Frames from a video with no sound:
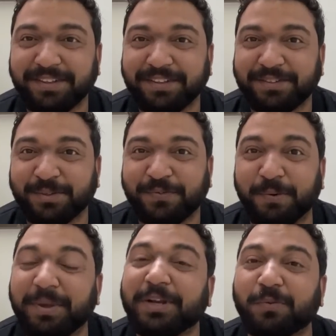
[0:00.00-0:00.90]
So for
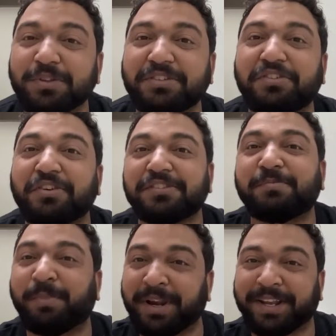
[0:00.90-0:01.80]
me, it was
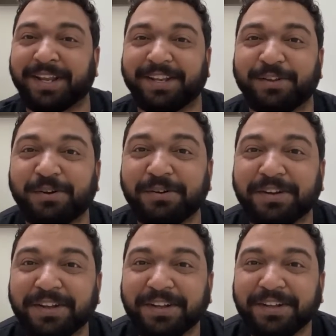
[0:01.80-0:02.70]
trust breaking, you know,
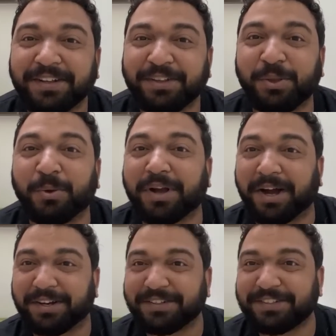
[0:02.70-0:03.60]

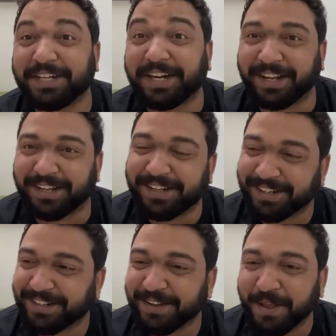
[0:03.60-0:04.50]
dhoka, cheating.
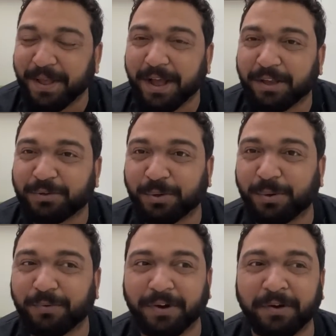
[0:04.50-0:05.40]
So
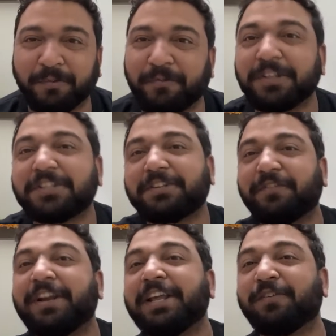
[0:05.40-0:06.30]
uh, first
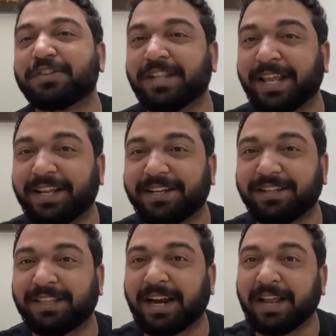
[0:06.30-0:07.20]
feeling was like
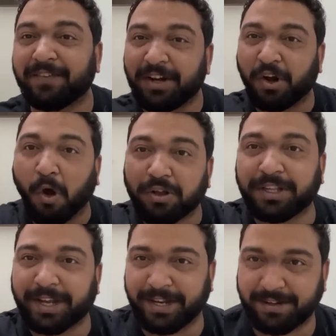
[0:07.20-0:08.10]
that I will knock
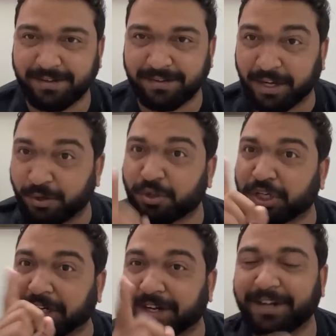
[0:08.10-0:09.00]
the gate, that you
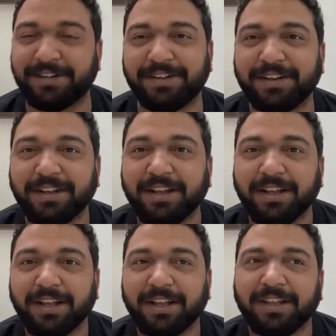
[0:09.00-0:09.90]
cheated.
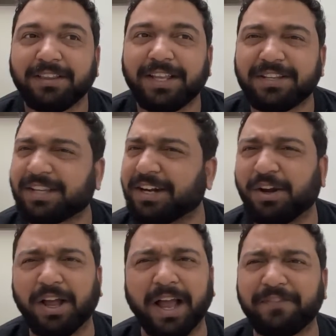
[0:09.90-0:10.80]
Then
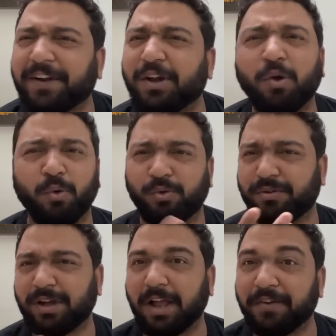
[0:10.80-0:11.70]
said, I felt no,
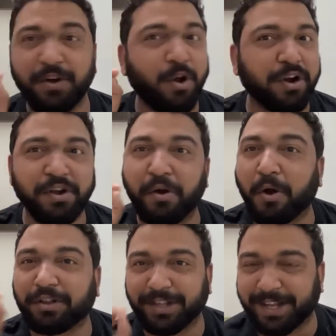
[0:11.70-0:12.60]
I will not
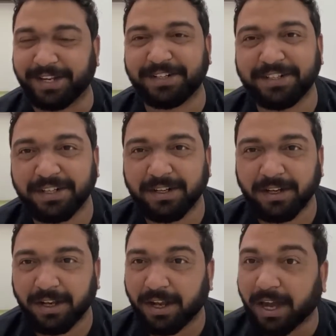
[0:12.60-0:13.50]
knock the gate.
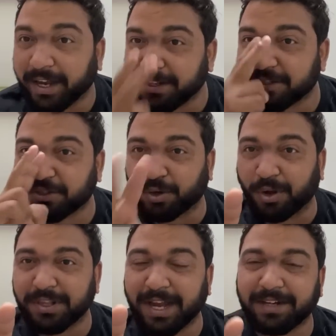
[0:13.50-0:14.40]
I just saw
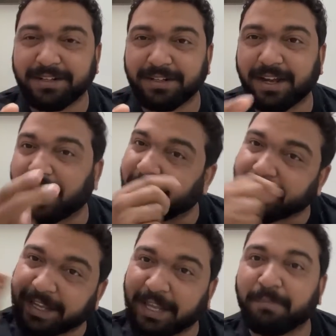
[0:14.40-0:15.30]
that. I
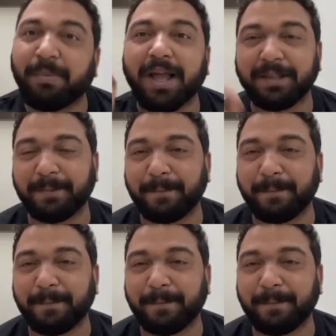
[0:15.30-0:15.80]
came back.